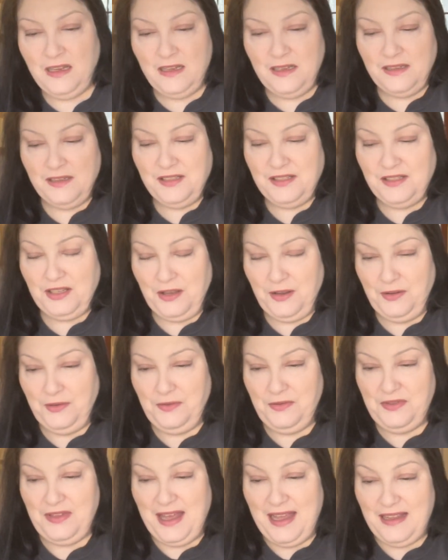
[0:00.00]

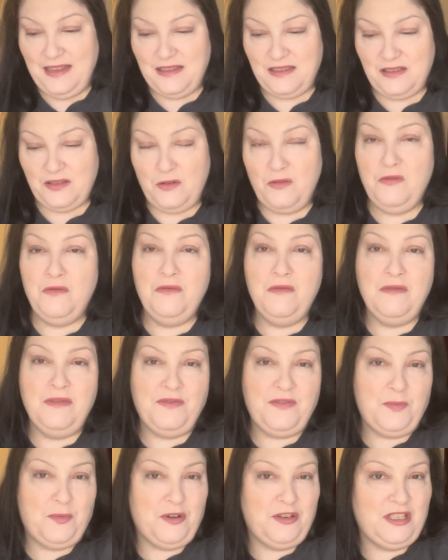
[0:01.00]
So that's all
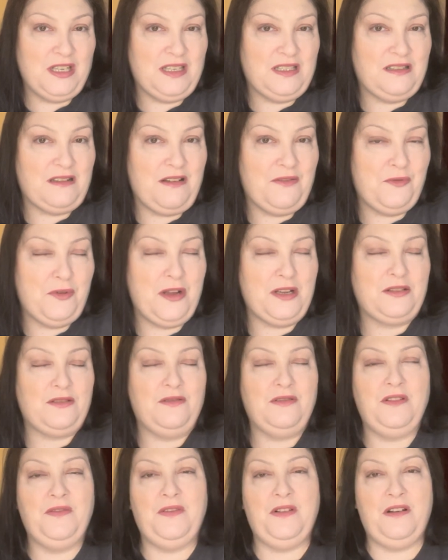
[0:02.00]
of the projects that I've worked
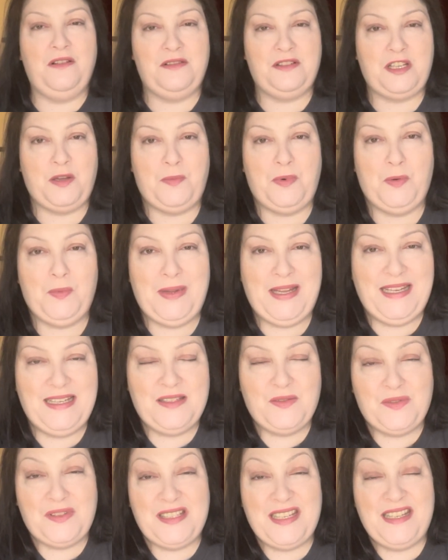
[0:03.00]
on over the last couple of
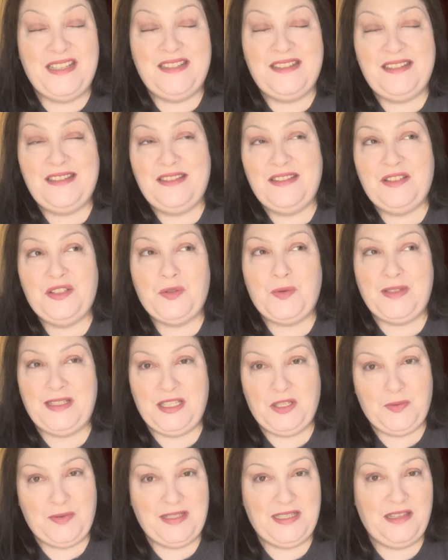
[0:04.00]
weeks, or since
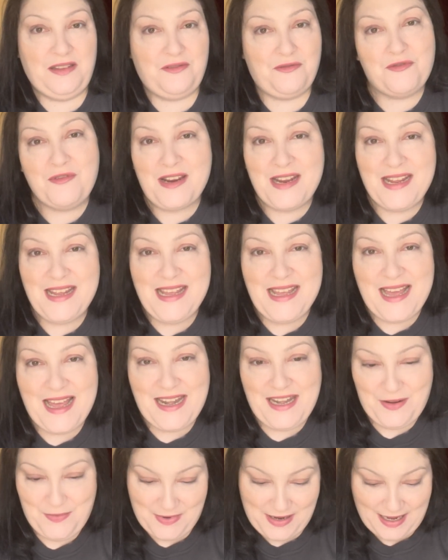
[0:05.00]
2023
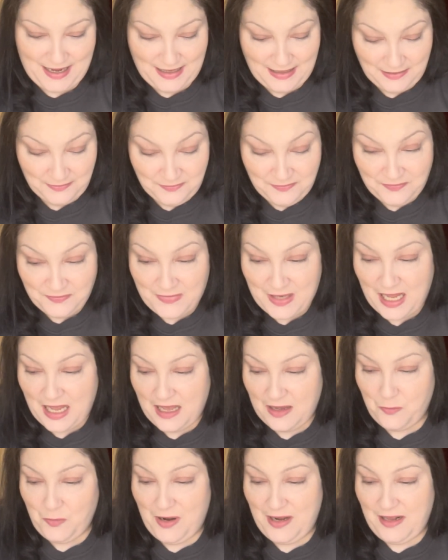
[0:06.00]
anyway.
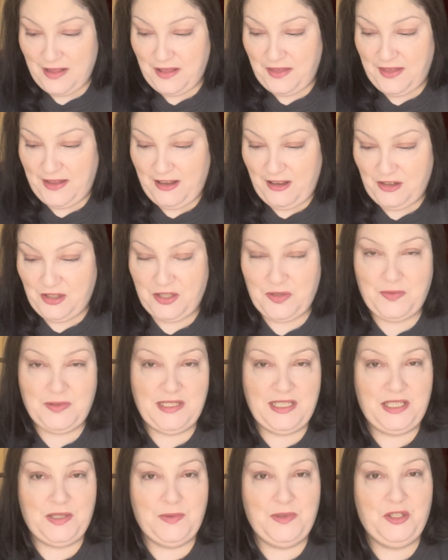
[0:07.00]
one other thing I just
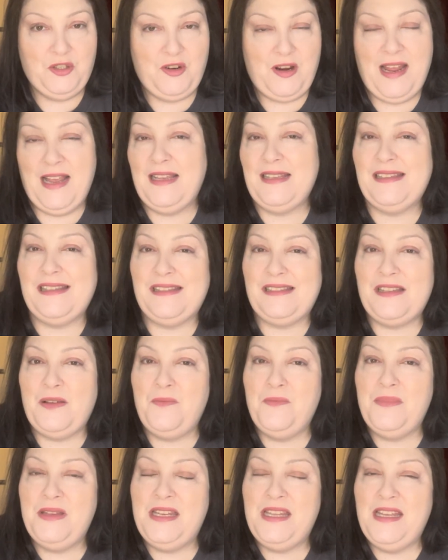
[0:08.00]
wanted to address,
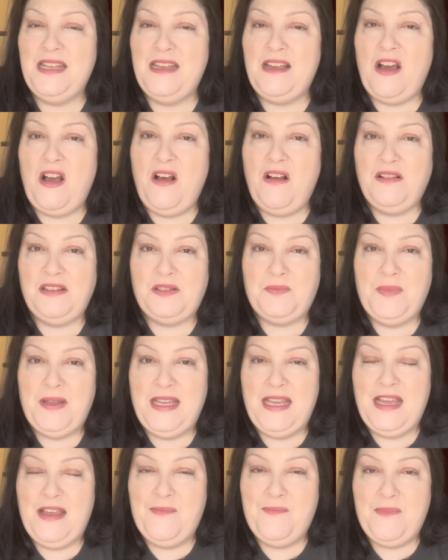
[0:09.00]
somebody asked
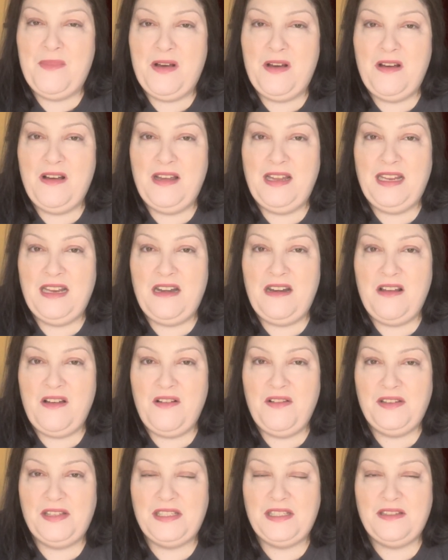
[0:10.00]
me in my
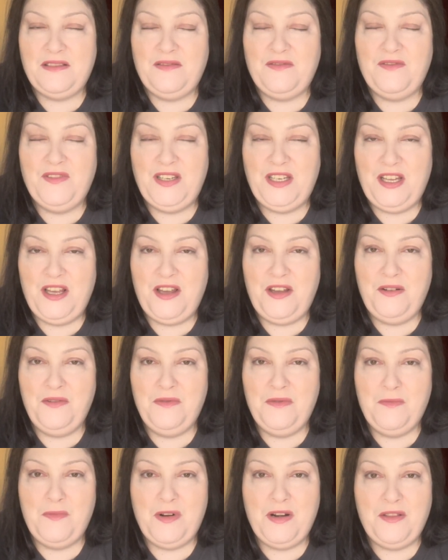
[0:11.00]
last
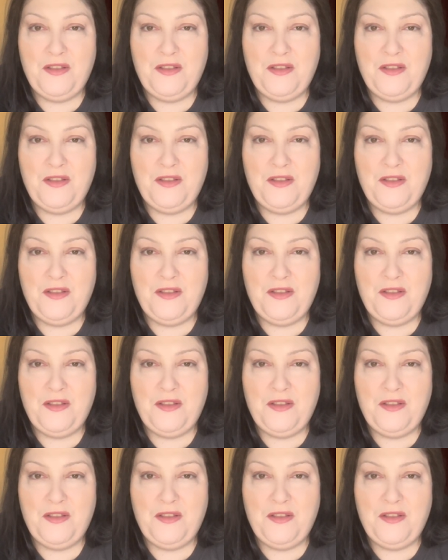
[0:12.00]
video, one of